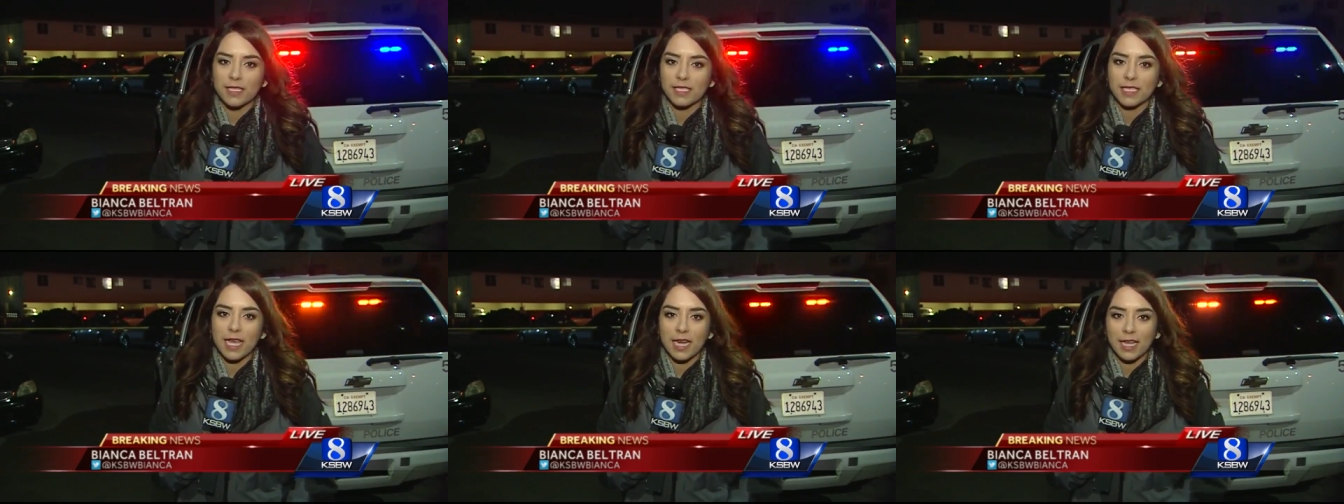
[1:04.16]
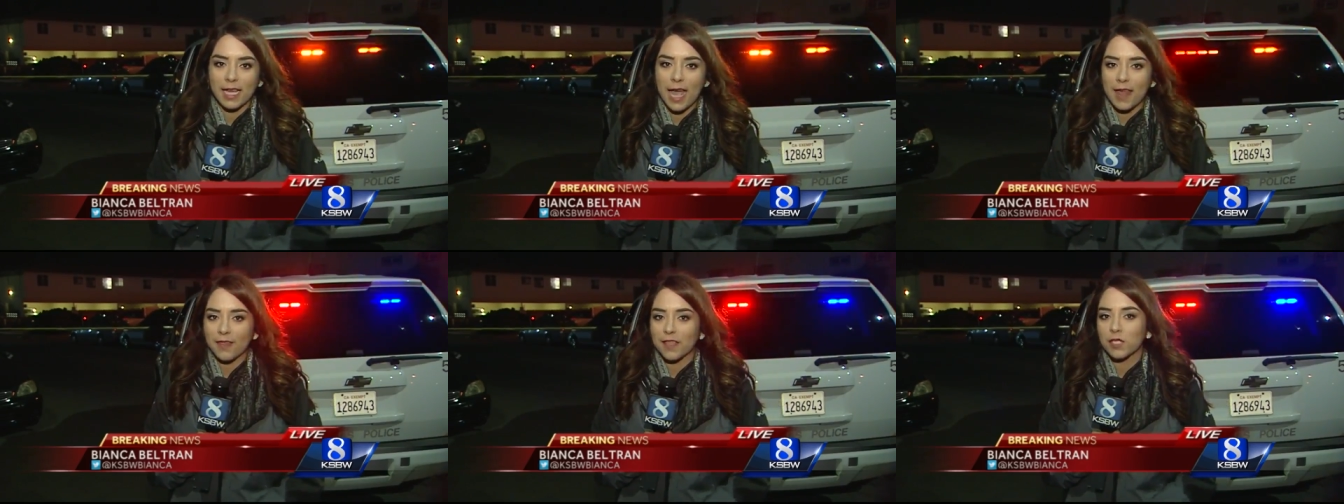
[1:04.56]

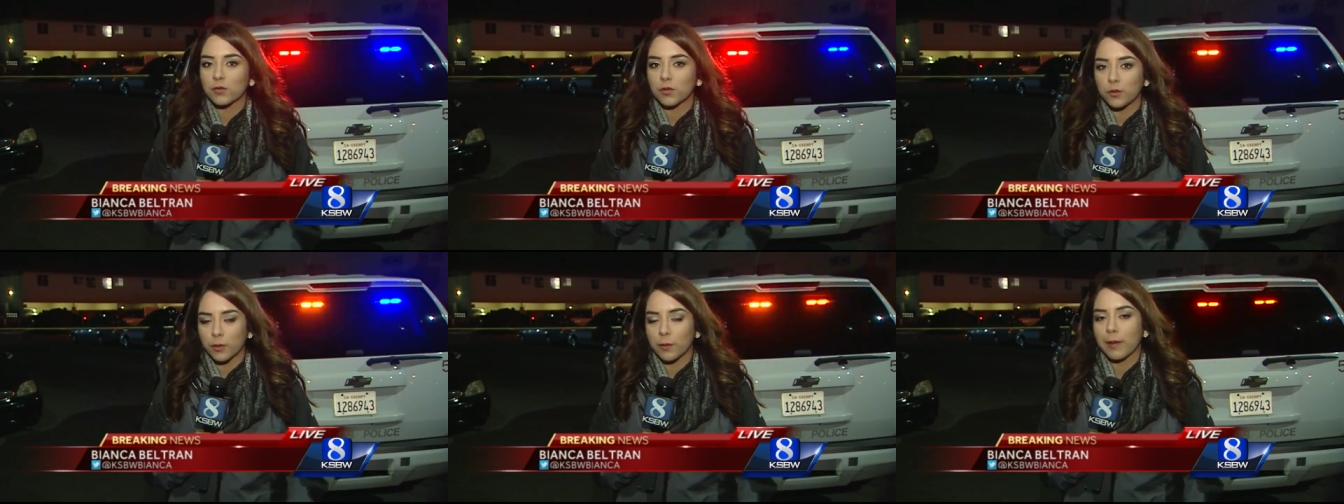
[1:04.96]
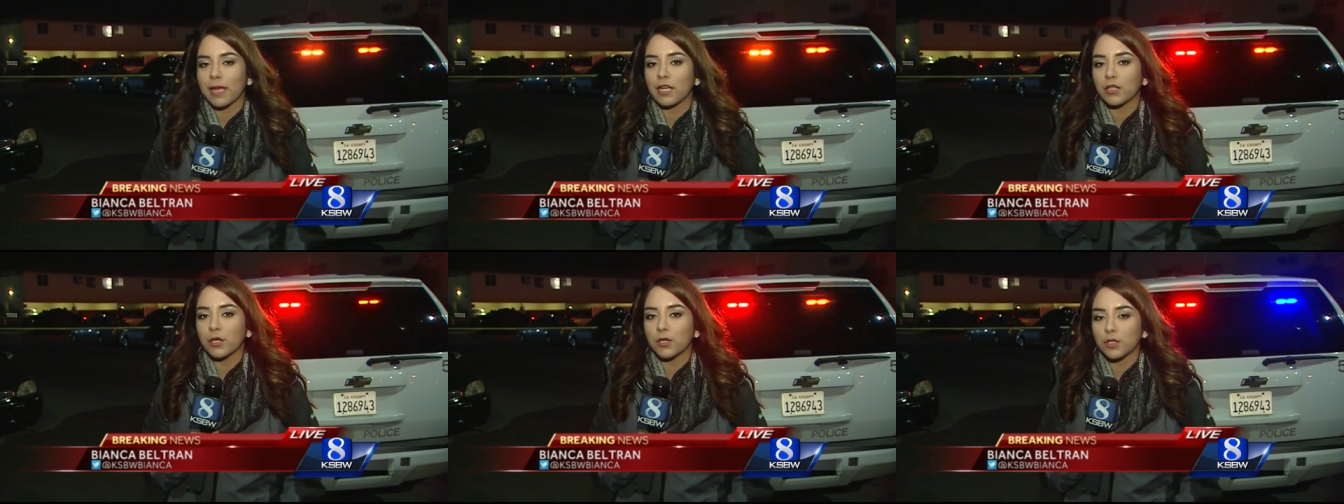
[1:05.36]
investigating, and this will
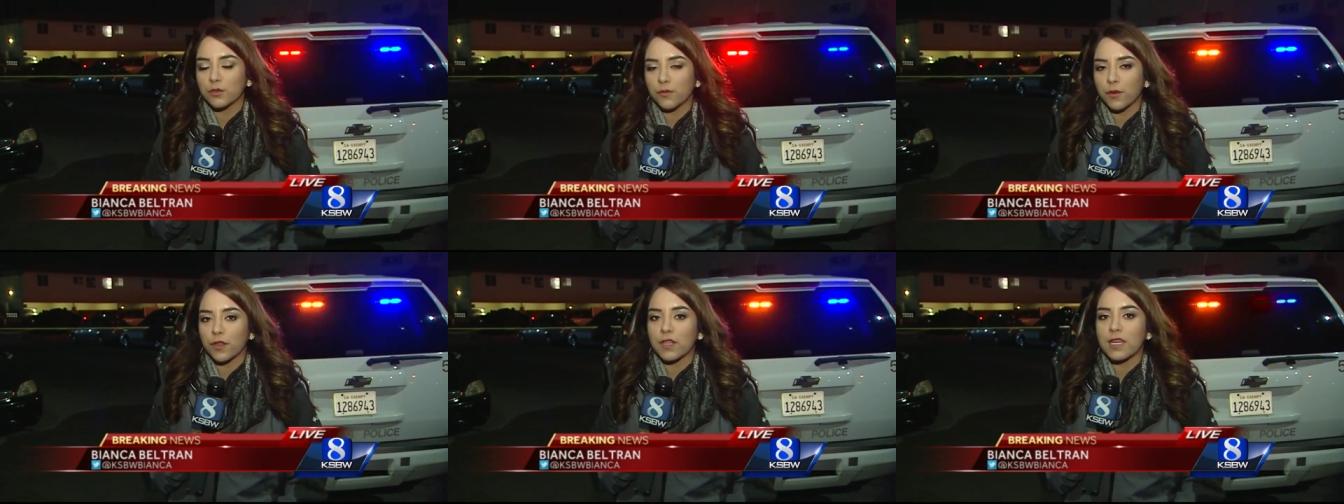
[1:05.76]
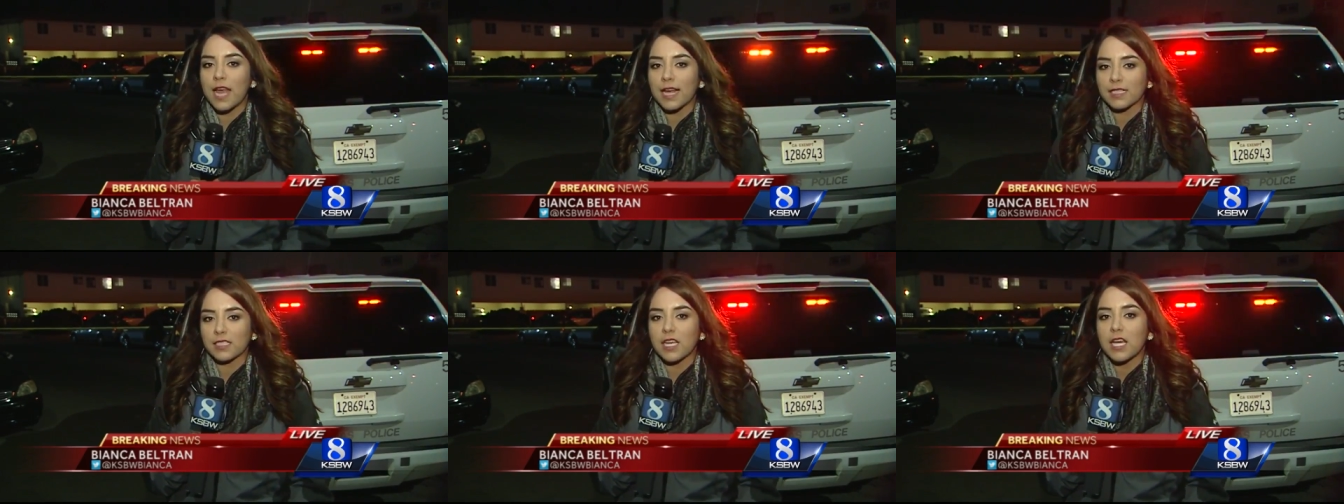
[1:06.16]
remain closed for the
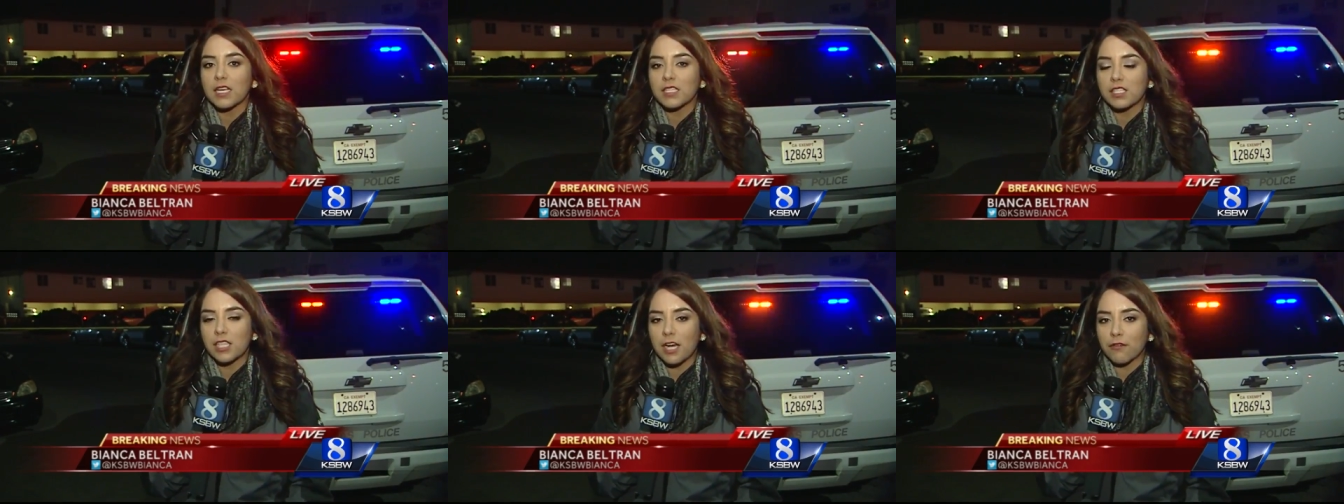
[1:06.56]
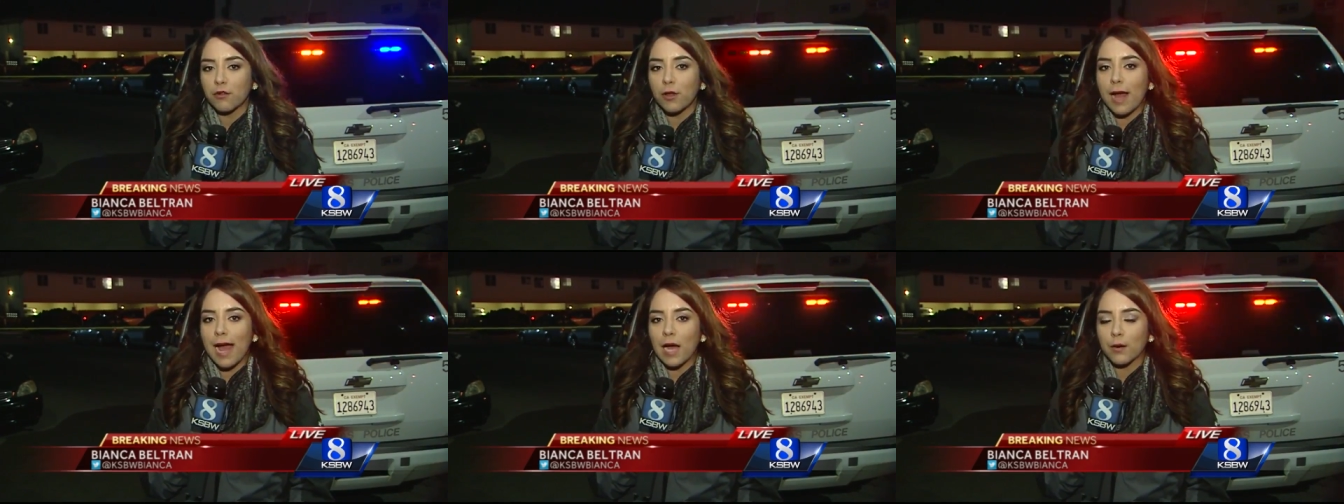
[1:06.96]
next
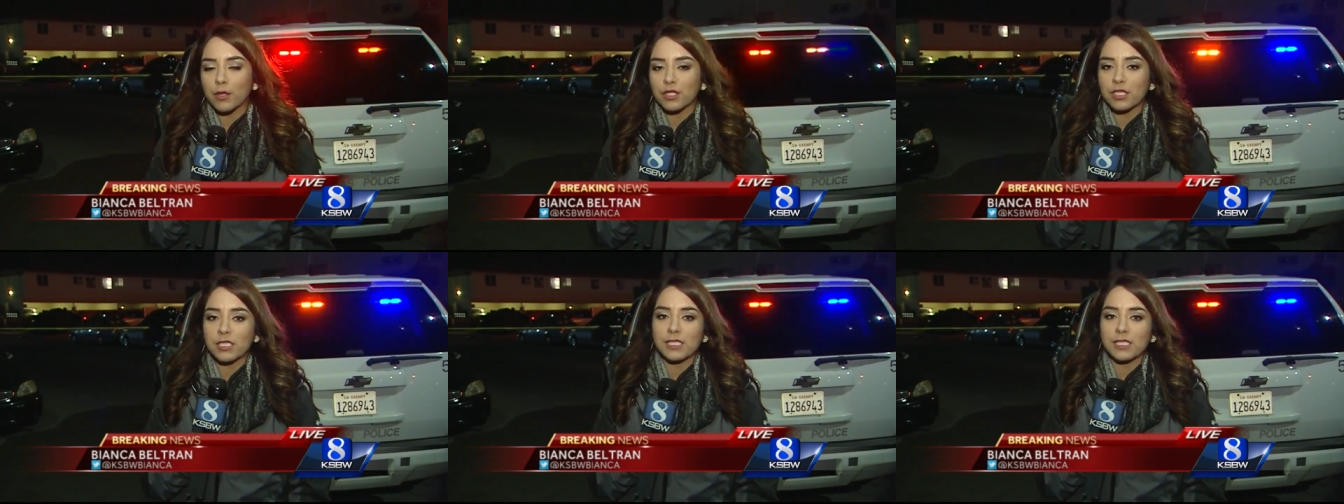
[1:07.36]
several hours.